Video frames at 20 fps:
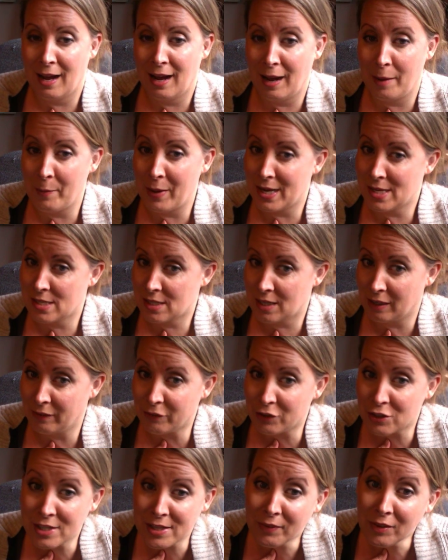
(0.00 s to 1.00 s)
I'm asking
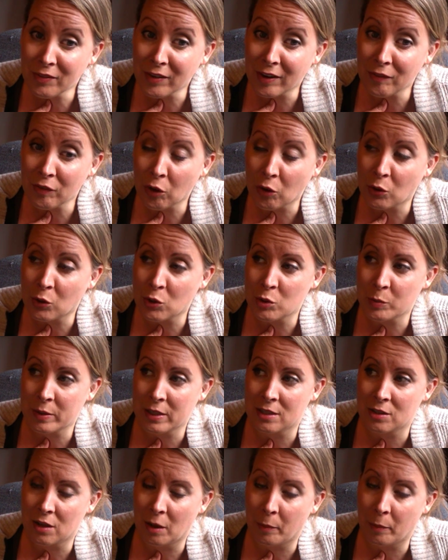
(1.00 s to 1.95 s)
for $75 because